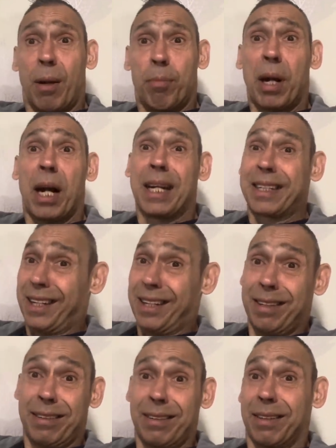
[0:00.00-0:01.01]
But
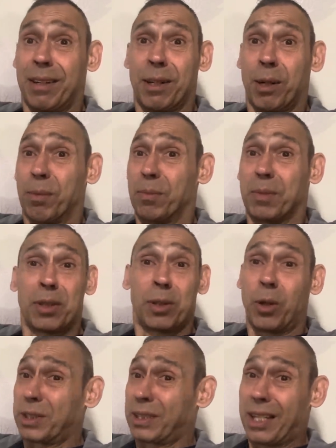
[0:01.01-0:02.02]
again,
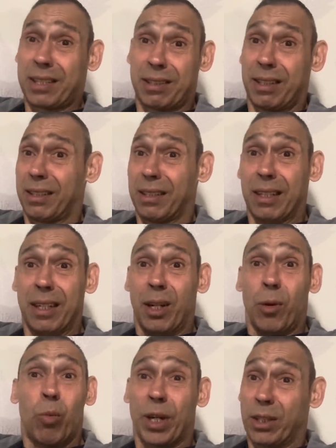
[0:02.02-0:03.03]
got tested
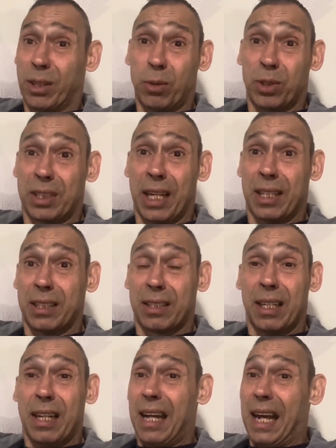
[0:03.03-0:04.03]
one of those days
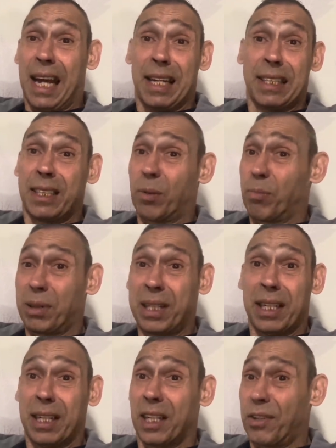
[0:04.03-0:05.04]
and he
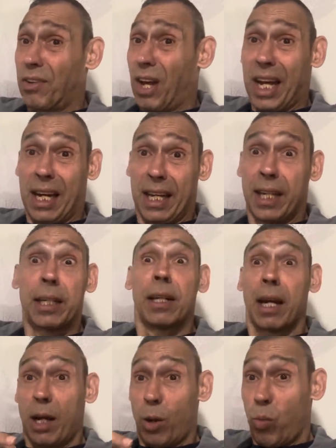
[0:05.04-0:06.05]
completely annihilated
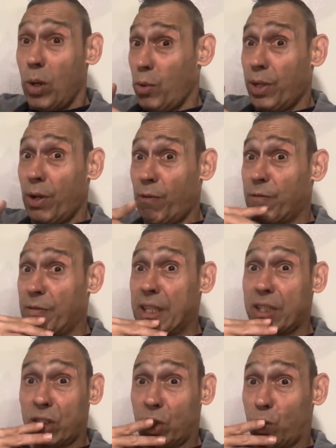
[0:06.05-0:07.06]
a well-known
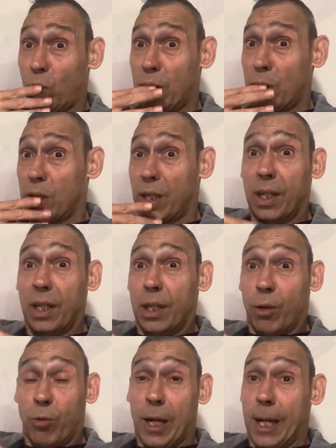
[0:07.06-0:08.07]
face as well,
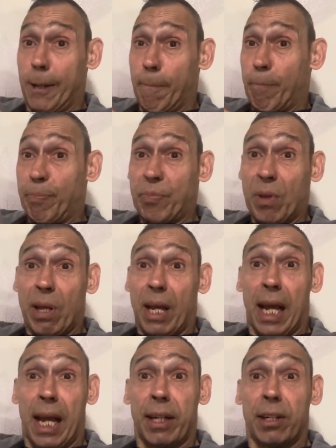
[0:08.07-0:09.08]
right?
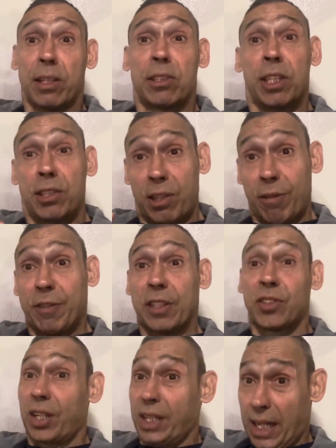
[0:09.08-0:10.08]
And these are the things,
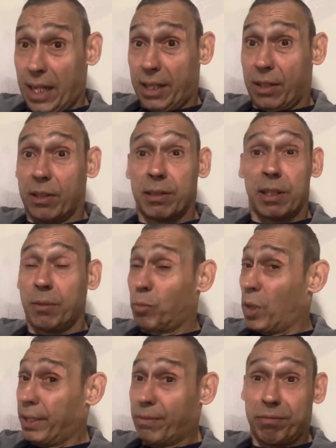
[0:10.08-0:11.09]
again, that
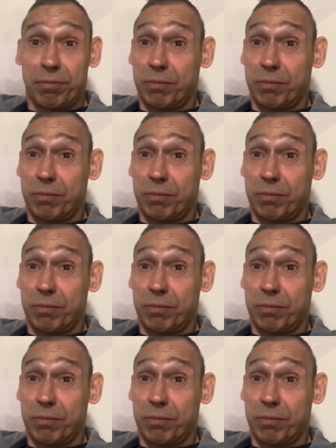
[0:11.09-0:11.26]
one